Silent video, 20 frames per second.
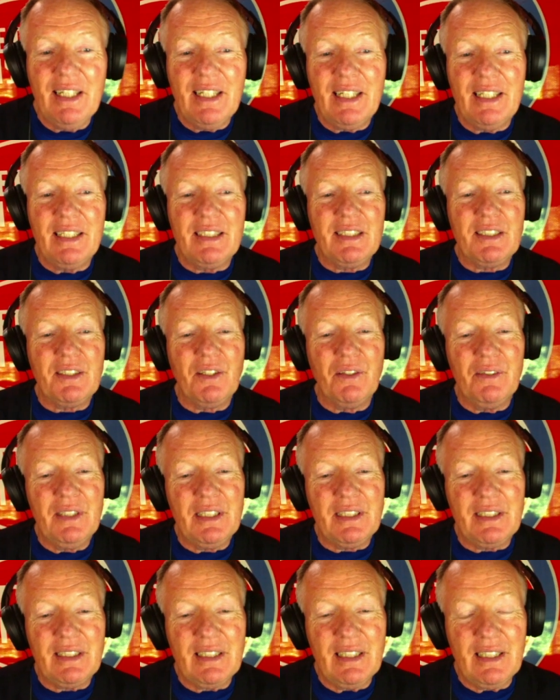And so
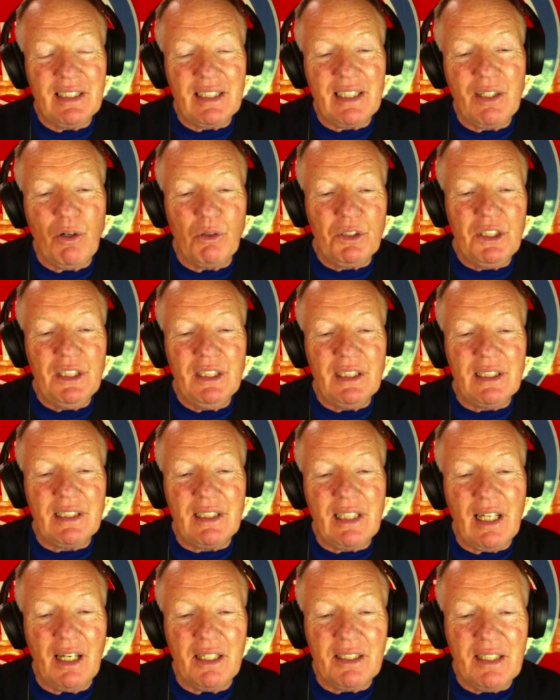coaching is
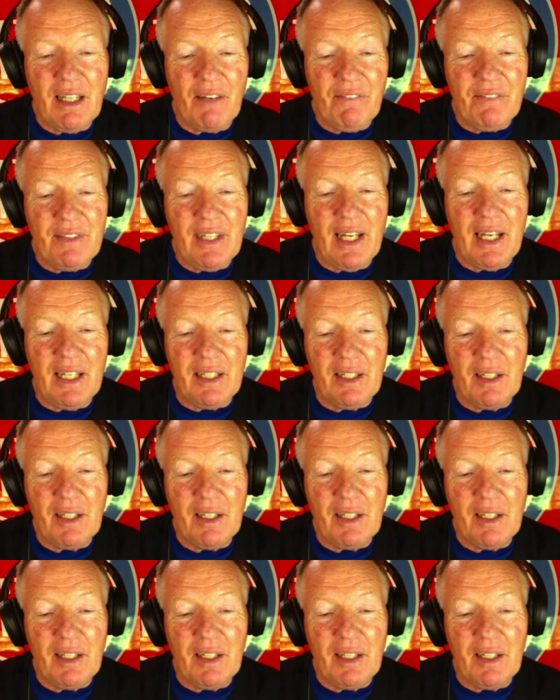a tough thing,